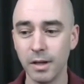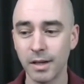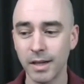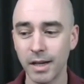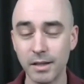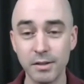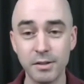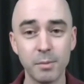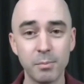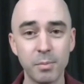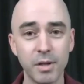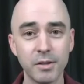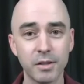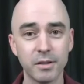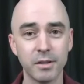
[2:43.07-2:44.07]
kind of dip
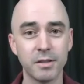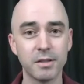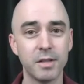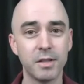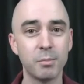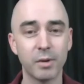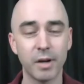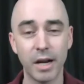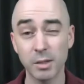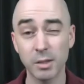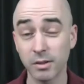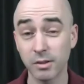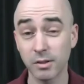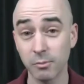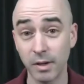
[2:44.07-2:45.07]
into this deeper
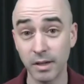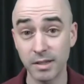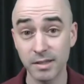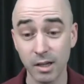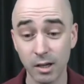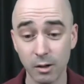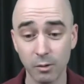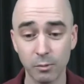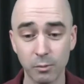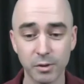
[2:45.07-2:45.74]
aspect of myself,